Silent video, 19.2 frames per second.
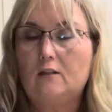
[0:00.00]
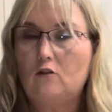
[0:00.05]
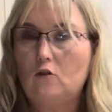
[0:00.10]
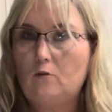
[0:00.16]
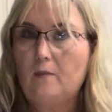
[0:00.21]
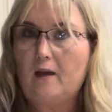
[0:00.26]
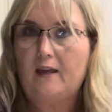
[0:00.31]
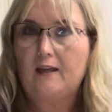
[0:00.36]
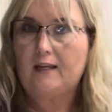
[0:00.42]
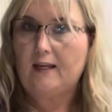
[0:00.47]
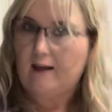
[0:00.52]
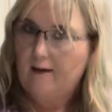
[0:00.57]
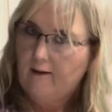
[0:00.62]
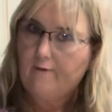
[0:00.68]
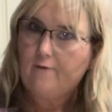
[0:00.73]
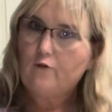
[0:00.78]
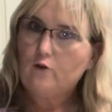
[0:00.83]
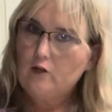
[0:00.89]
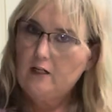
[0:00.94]
you make
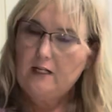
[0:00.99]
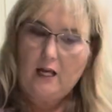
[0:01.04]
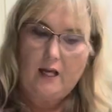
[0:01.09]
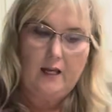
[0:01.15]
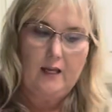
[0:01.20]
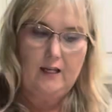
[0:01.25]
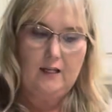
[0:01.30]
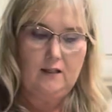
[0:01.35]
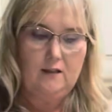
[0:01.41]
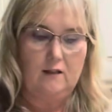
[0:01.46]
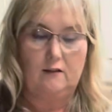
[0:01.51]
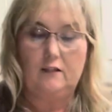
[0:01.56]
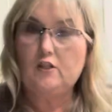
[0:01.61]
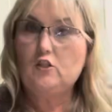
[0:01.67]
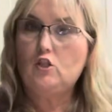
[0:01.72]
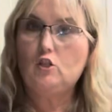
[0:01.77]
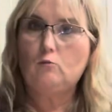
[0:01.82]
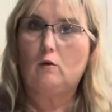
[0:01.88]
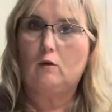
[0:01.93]
every day,
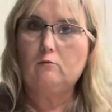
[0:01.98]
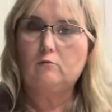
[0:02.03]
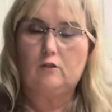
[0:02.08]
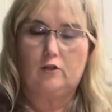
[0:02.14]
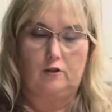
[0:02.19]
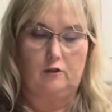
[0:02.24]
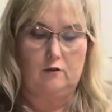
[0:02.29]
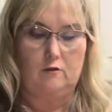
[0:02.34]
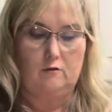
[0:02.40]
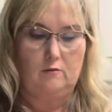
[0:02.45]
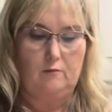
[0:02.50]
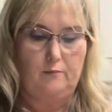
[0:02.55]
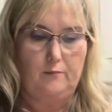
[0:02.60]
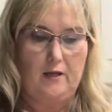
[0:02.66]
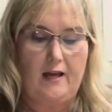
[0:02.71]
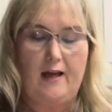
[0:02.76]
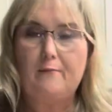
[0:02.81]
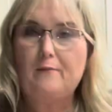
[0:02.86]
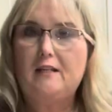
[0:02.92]
unless you want to.
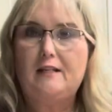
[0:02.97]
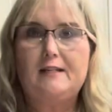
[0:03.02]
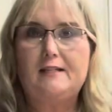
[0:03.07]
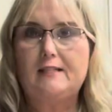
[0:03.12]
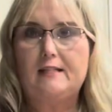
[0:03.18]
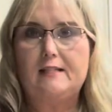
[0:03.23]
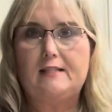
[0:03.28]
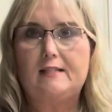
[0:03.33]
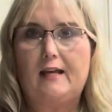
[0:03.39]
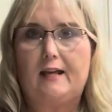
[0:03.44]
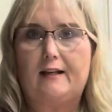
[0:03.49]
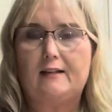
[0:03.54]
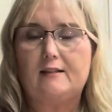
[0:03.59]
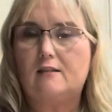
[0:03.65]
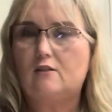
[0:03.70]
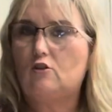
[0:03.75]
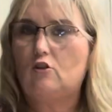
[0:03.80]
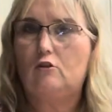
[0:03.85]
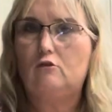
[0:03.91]
But, I mean, it didn't take
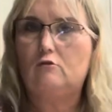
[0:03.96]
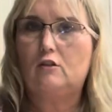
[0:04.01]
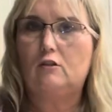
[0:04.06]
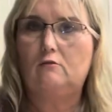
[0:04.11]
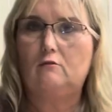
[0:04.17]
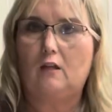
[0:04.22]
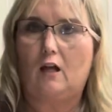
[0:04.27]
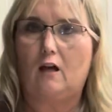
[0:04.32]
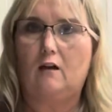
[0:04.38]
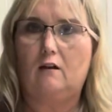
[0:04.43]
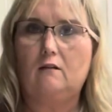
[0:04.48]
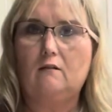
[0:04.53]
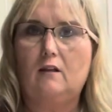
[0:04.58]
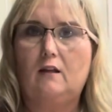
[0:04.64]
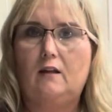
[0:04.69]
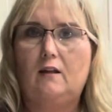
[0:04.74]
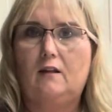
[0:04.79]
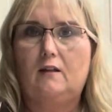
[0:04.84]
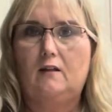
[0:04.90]
us too long.
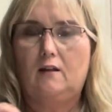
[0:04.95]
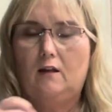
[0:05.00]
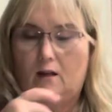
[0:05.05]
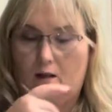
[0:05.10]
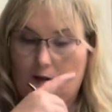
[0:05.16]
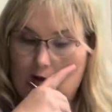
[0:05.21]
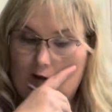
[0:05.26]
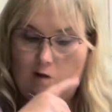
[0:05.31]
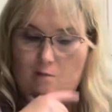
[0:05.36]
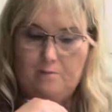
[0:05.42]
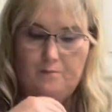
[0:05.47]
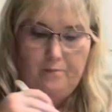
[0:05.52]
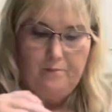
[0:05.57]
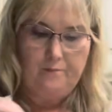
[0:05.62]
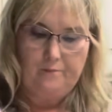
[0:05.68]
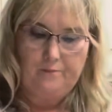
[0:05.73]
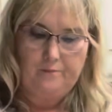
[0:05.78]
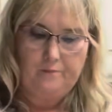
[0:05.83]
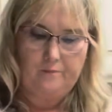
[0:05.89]

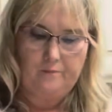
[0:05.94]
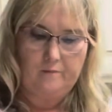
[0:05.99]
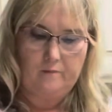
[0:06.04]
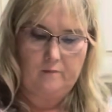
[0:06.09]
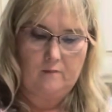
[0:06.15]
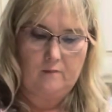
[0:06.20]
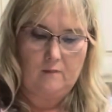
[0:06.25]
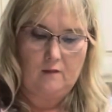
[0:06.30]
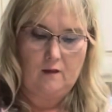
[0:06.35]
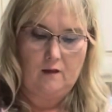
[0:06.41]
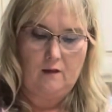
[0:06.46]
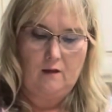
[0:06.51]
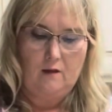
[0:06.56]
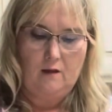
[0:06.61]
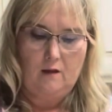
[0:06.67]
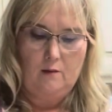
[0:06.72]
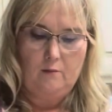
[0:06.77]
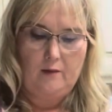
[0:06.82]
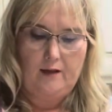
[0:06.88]

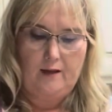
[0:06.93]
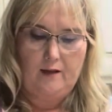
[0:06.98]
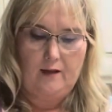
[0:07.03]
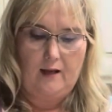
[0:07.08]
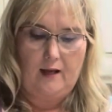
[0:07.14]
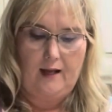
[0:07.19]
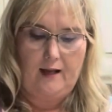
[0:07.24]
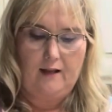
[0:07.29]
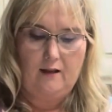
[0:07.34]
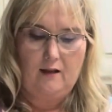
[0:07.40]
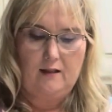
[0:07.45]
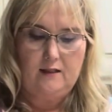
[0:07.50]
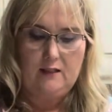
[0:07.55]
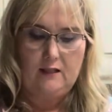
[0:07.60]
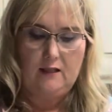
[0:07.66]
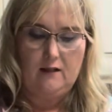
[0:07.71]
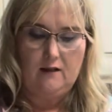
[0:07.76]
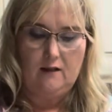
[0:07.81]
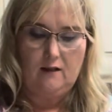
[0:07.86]
But I like to
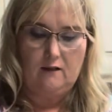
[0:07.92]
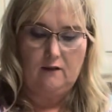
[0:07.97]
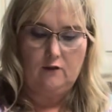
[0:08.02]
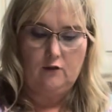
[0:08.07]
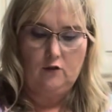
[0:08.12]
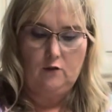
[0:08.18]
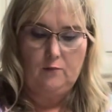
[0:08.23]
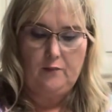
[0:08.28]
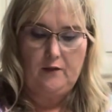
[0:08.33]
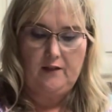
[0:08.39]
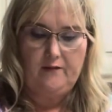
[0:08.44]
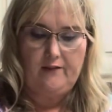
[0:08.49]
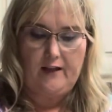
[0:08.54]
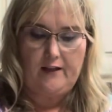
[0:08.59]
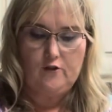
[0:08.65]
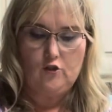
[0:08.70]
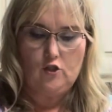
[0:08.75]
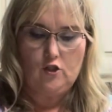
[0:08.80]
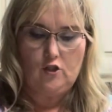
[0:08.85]
get a little bit of
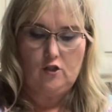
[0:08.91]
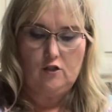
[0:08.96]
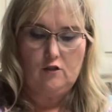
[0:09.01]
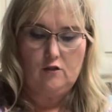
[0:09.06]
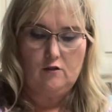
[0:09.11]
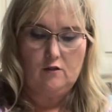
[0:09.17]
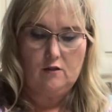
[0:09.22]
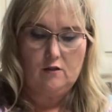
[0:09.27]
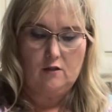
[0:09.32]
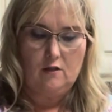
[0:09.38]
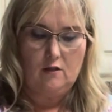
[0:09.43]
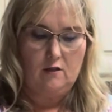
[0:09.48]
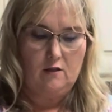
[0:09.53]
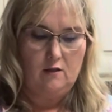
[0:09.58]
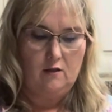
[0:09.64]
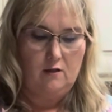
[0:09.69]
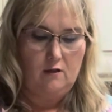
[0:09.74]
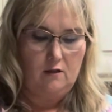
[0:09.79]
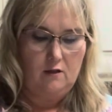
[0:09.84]
that juice.
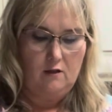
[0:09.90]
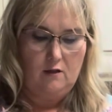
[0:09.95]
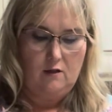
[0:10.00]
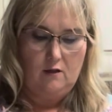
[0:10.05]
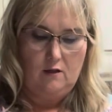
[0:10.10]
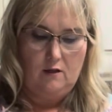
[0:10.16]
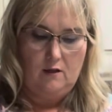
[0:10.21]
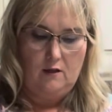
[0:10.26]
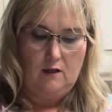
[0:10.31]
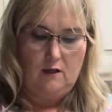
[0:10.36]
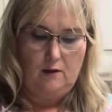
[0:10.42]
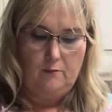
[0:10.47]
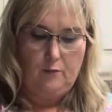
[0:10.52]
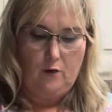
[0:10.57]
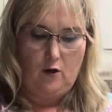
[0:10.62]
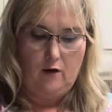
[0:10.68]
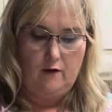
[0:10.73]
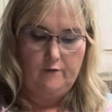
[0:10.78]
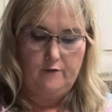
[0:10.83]
And
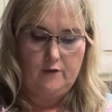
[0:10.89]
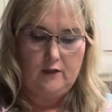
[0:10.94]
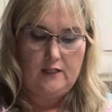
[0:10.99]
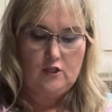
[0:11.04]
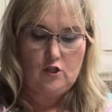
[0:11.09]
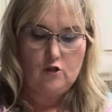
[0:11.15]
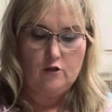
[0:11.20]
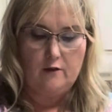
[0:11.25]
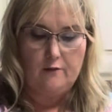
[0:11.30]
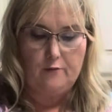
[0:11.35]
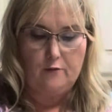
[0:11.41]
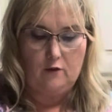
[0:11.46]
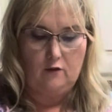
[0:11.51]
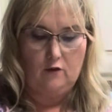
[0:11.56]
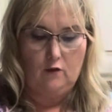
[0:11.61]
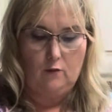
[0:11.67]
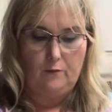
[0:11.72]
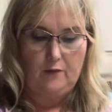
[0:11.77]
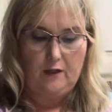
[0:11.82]
part of these shrimp are a
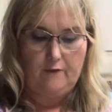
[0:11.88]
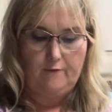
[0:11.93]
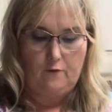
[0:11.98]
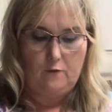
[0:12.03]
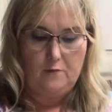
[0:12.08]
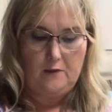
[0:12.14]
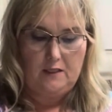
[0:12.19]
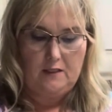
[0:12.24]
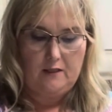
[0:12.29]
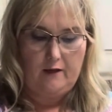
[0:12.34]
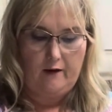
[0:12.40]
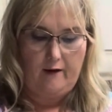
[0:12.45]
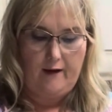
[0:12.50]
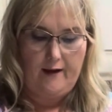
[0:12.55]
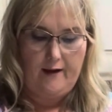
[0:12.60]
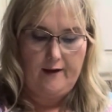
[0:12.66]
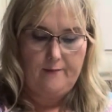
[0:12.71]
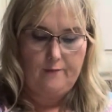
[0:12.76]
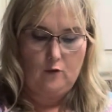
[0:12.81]
little big for me, so
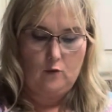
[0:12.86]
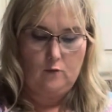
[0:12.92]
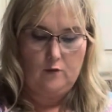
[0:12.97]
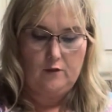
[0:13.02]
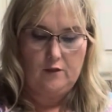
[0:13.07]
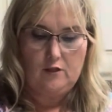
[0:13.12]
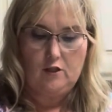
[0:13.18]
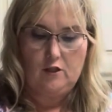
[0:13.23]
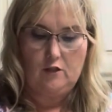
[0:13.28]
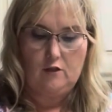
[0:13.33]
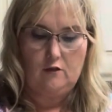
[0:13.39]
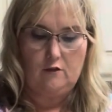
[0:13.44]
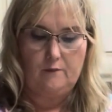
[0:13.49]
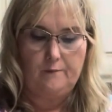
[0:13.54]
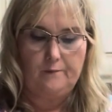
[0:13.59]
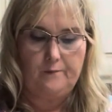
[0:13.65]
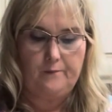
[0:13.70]
I'm going to...